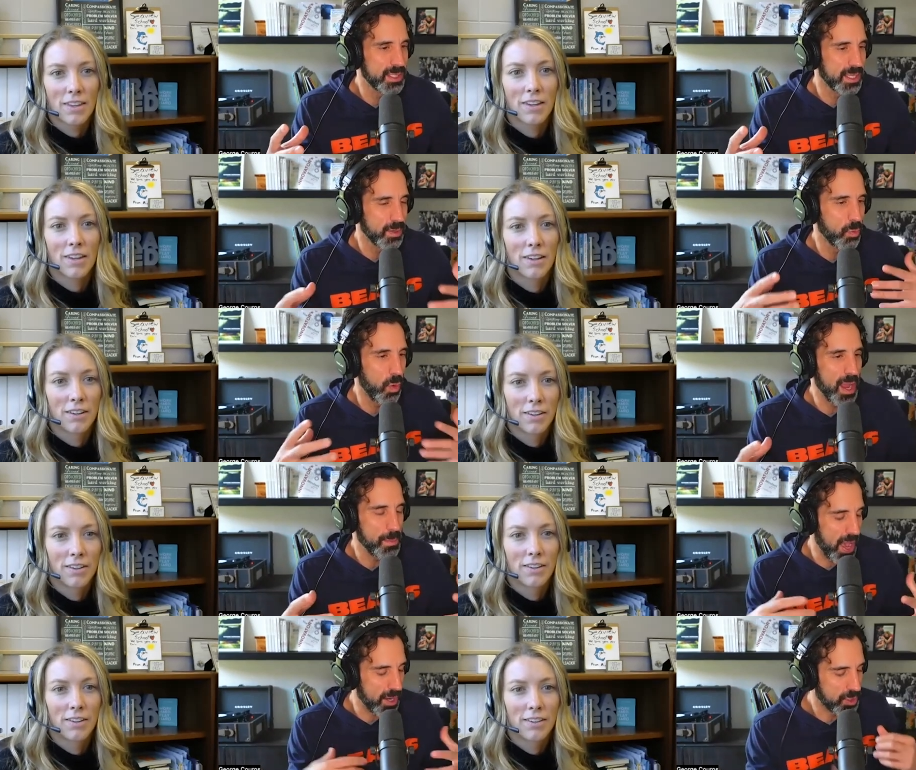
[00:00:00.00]
Speaker 1: and why it
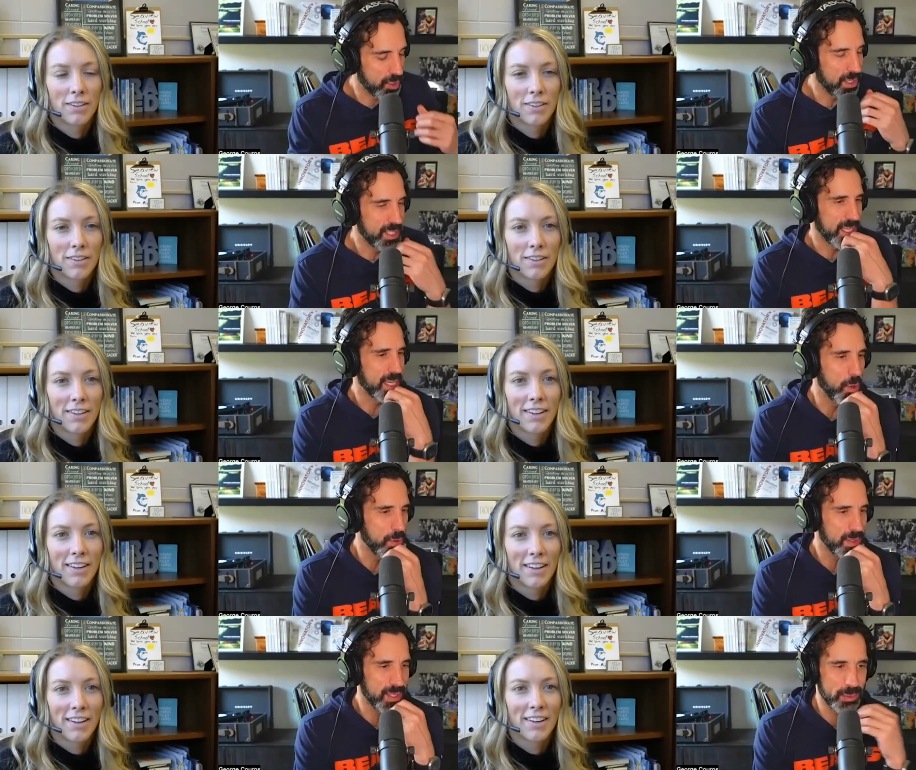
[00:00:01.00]
matters so much? Cause I know
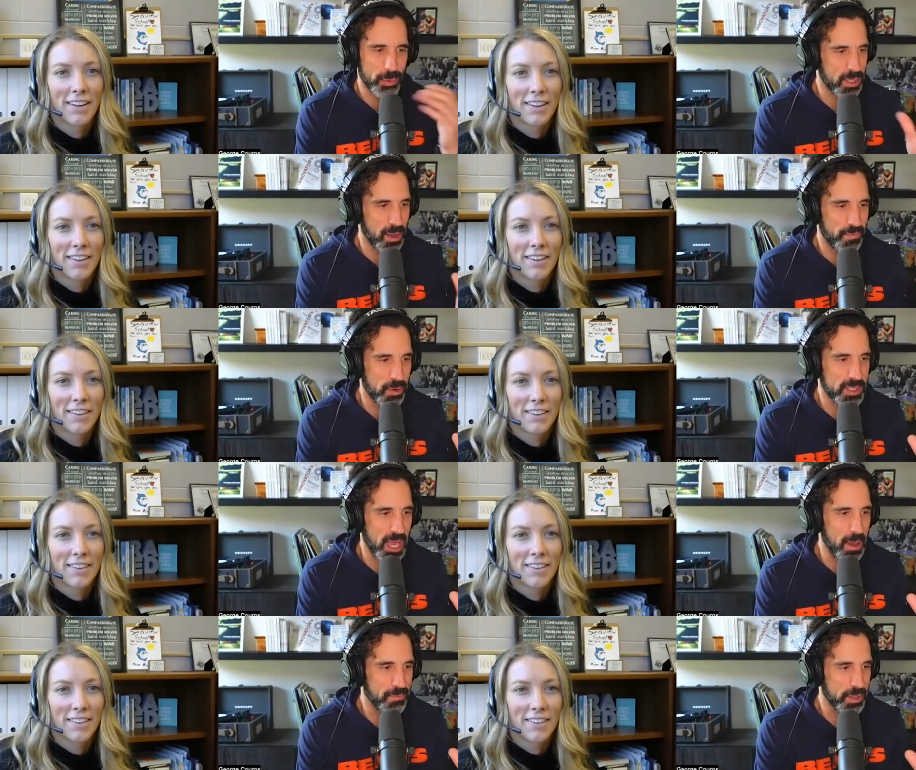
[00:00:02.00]
this wasn't our first
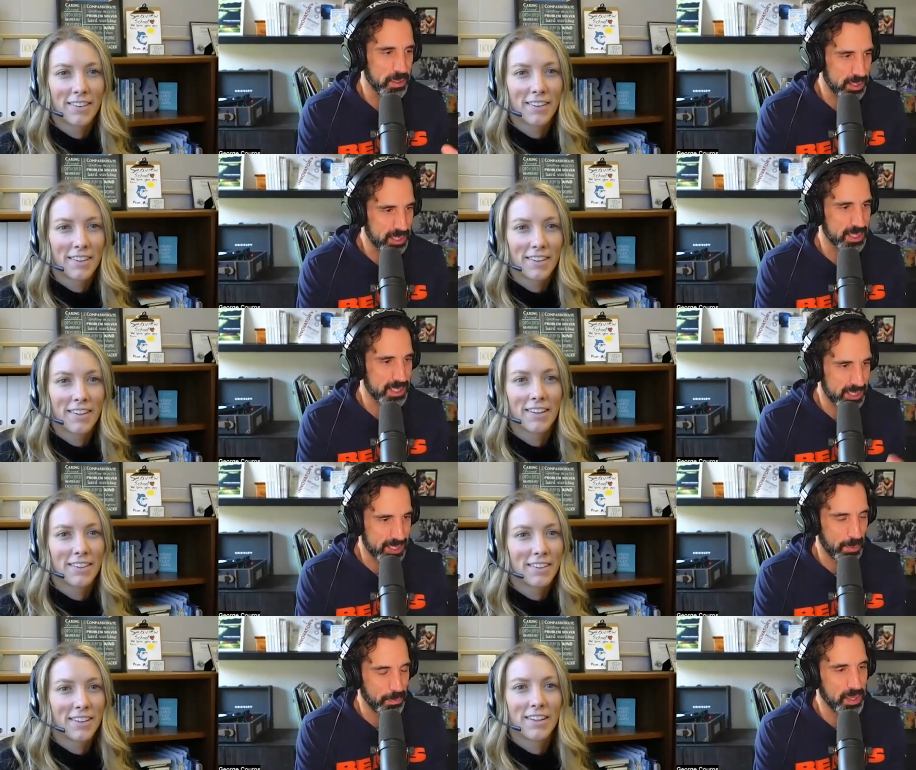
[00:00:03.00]
time for you. This is
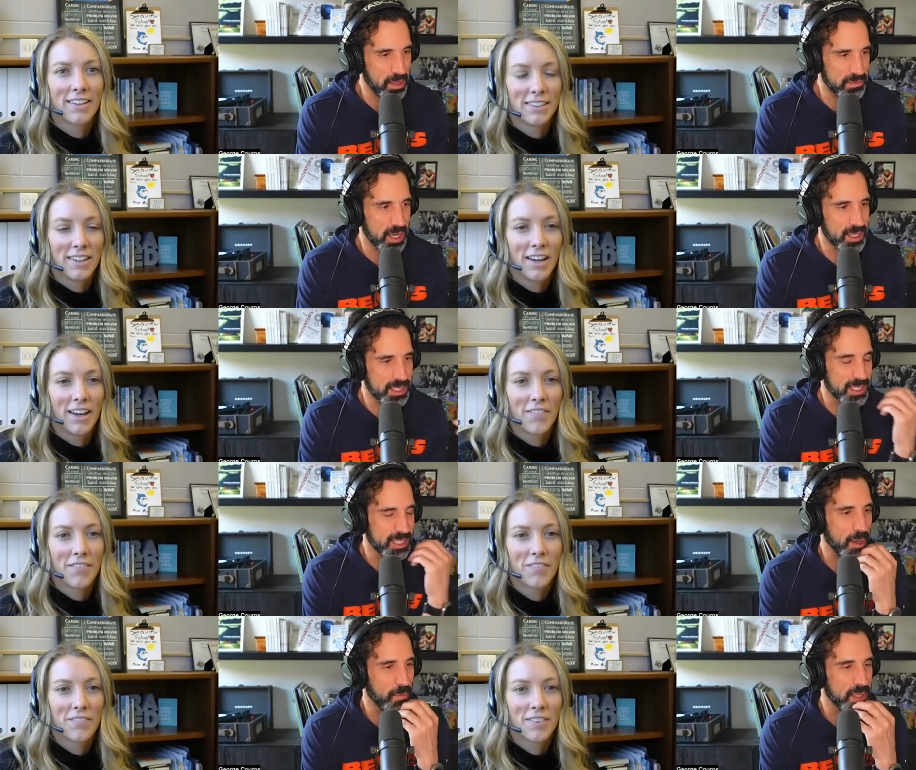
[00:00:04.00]
something that you've done yeah.
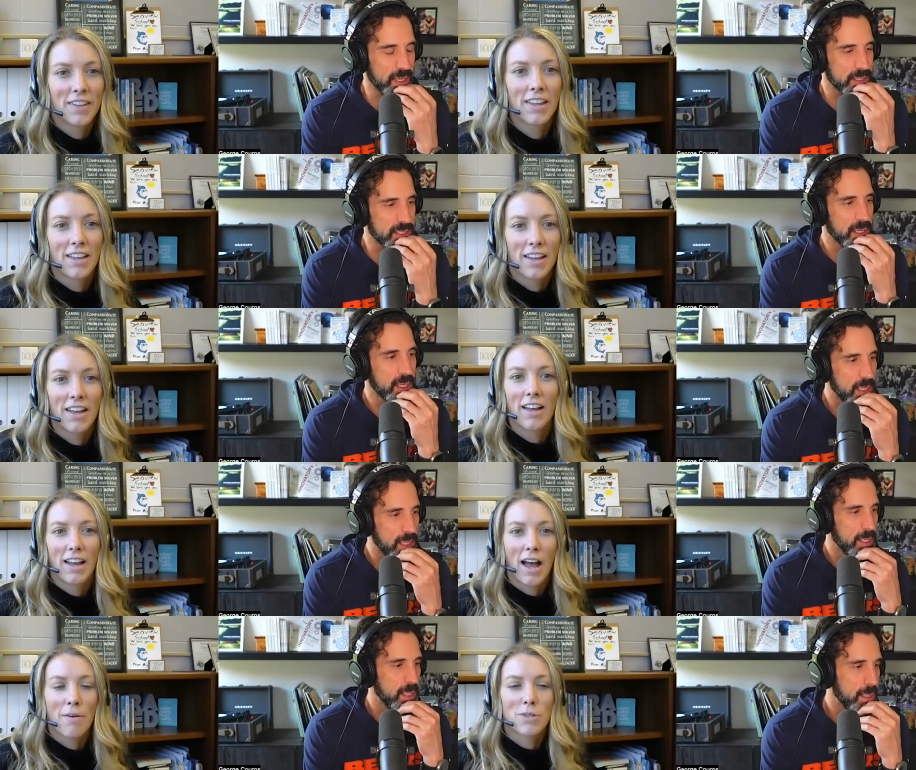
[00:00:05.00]
over the years.
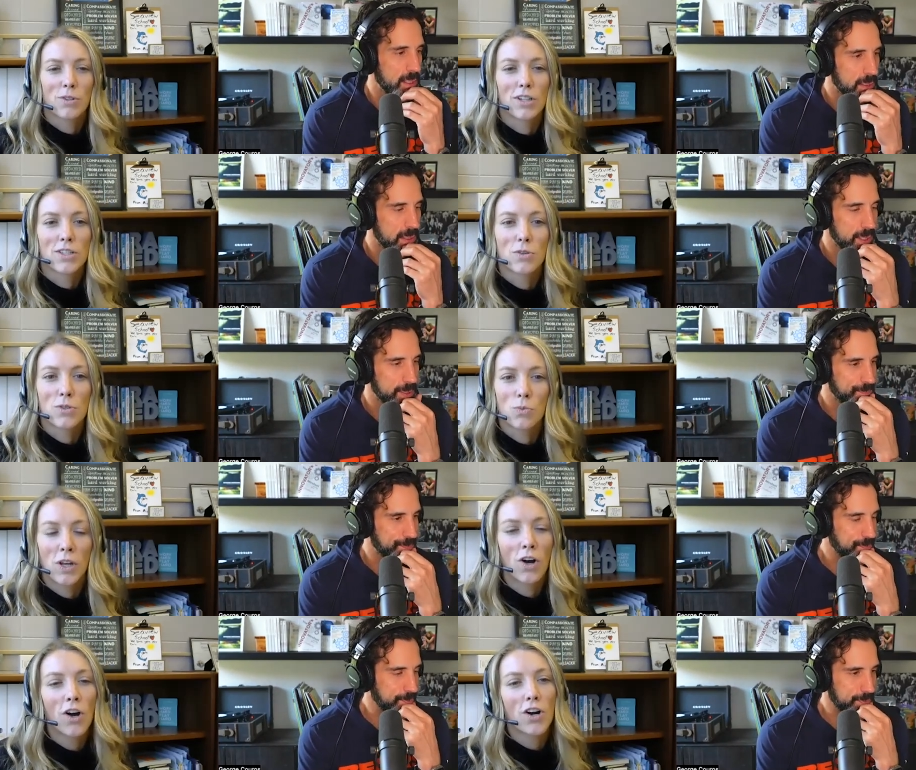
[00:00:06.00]
Speaker 2: Absolutely. So it's, we
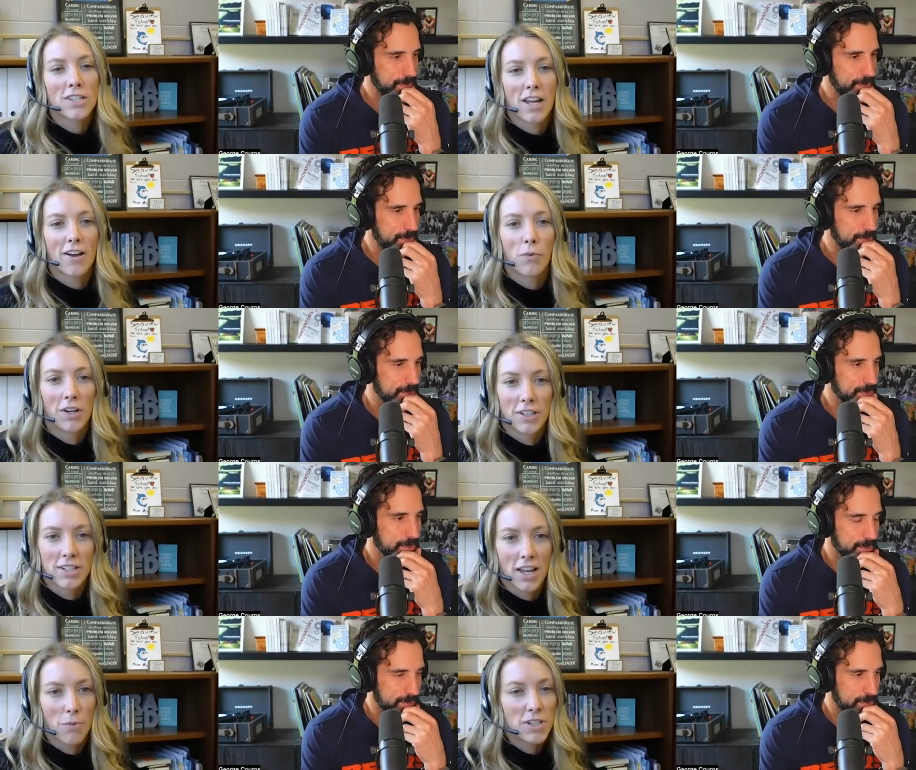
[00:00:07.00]
call it our staff wellness
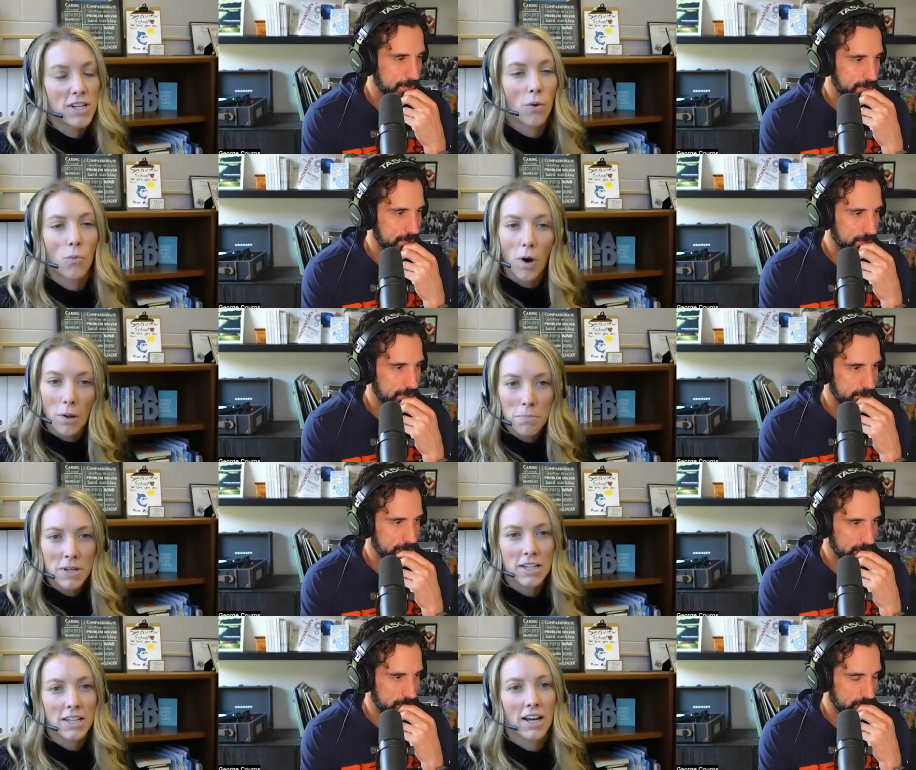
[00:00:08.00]
day. We take one
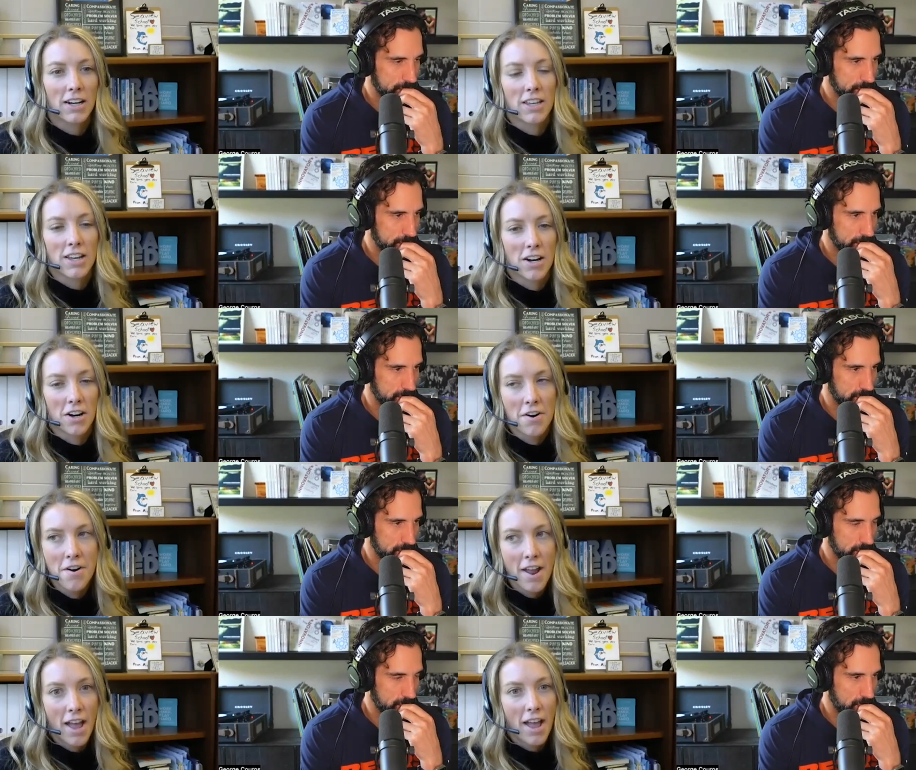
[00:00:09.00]
PD out of the year
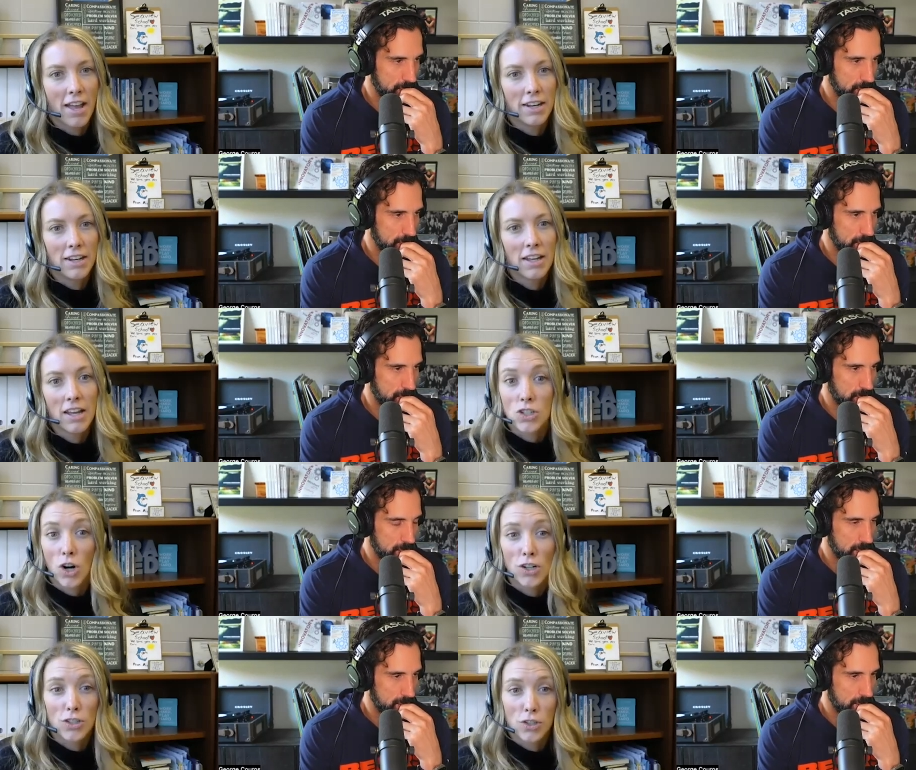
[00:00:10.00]
and it's
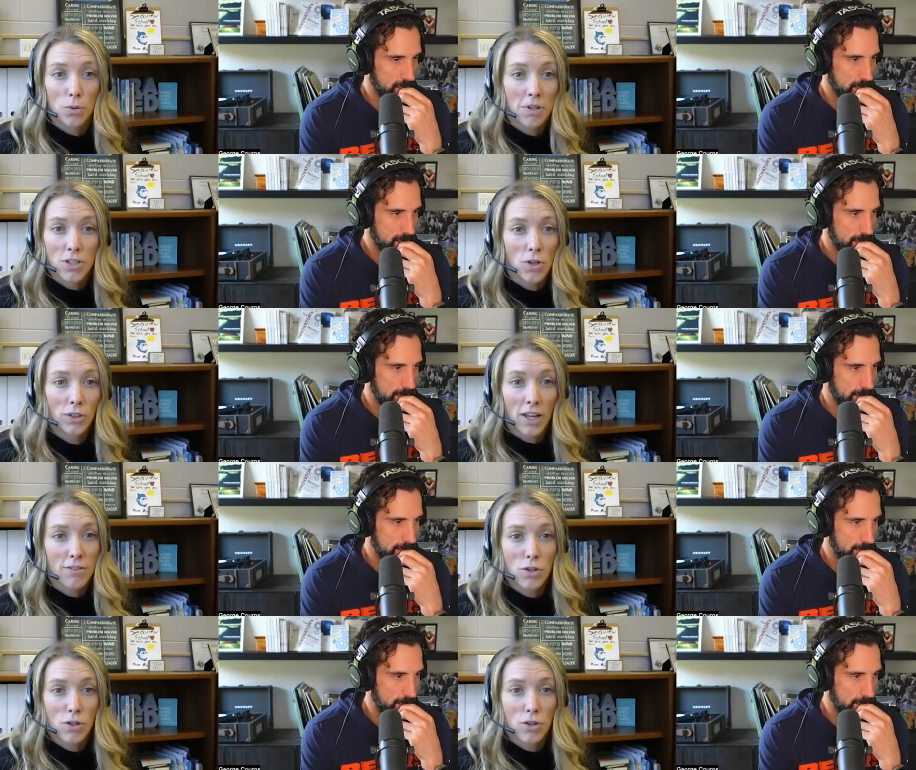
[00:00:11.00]
hard to do because you only have